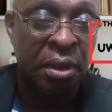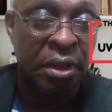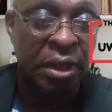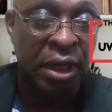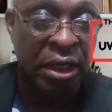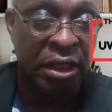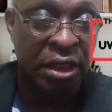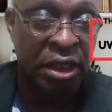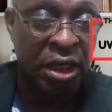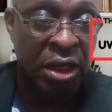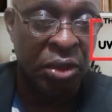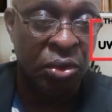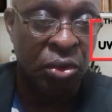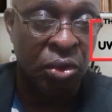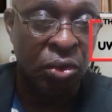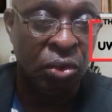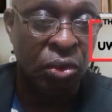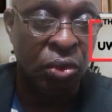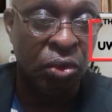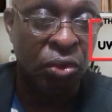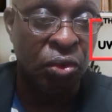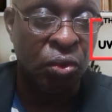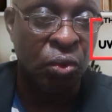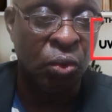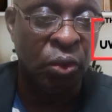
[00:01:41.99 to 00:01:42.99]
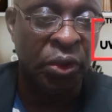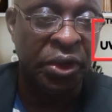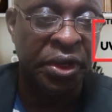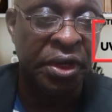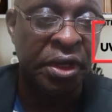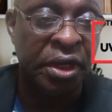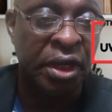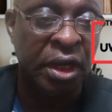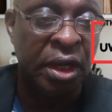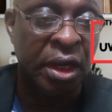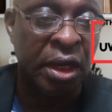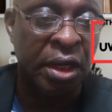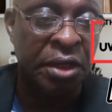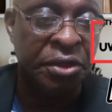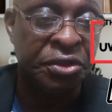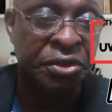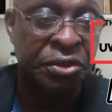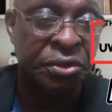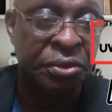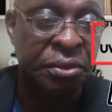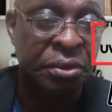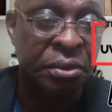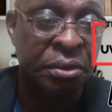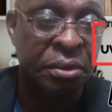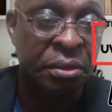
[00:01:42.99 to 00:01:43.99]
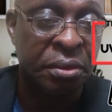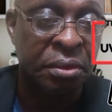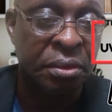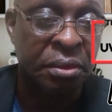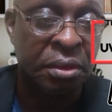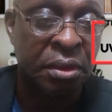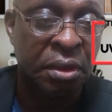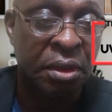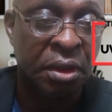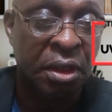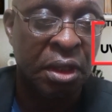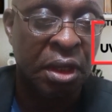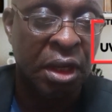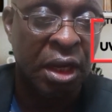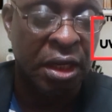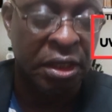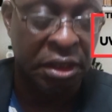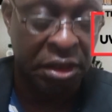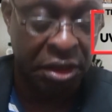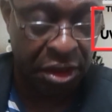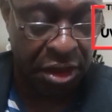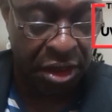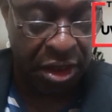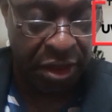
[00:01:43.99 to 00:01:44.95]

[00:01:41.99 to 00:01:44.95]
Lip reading: that they are not going to win the election, and he